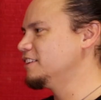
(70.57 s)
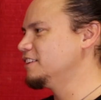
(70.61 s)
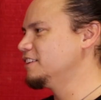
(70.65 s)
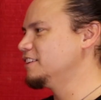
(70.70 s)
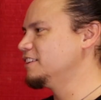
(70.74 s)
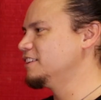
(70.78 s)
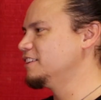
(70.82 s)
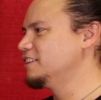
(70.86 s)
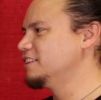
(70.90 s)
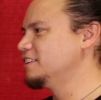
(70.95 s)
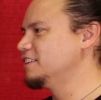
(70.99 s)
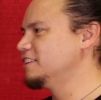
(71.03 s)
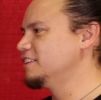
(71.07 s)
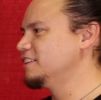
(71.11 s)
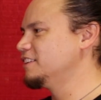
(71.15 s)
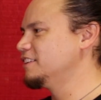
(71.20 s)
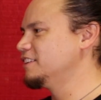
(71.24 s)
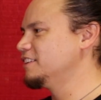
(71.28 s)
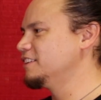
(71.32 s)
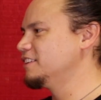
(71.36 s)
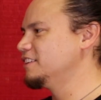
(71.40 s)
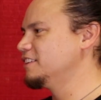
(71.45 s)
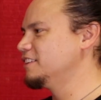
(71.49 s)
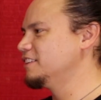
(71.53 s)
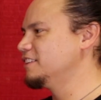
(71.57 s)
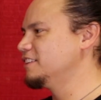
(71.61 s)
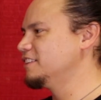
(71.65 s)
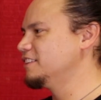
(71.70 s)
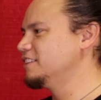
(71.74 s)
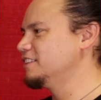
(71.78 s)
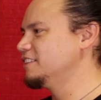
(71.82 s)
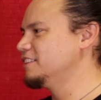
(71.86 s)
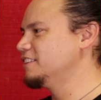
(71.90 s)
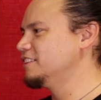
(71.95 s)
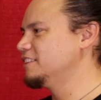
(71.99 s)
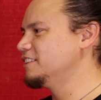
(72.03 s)

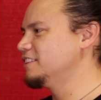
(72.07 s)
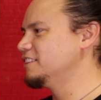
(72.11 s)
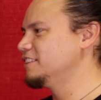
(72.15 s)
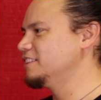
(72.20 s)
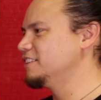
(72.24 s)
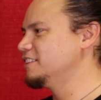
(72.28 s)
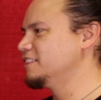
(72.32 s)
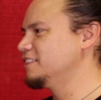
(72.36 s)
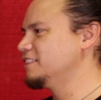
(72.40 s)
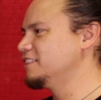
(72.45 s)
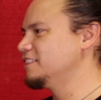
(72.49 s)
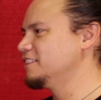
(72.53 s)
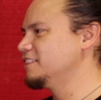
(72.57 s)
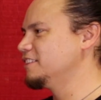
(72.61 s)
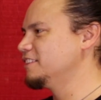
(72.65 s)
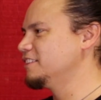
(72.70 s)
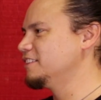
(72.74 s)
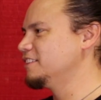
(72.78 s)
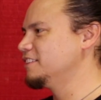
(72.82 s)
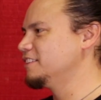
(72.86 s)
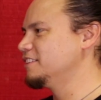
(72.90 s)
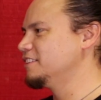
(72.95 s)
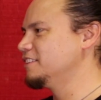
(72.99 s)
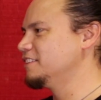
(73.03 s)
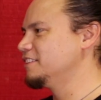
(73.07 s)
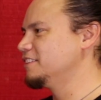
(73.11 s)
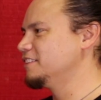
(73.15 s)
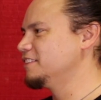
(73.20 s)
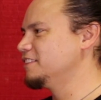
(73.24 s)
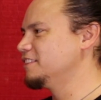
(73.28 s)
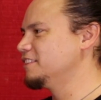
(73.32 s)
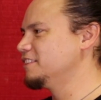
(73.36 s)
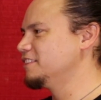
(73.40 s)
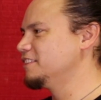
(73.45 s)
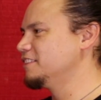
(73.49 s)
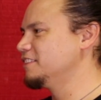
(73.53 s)

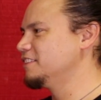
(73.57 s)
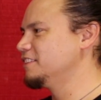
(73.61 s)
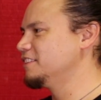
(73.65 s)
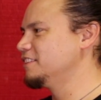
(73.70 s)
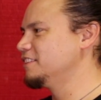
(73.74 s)
[no speech]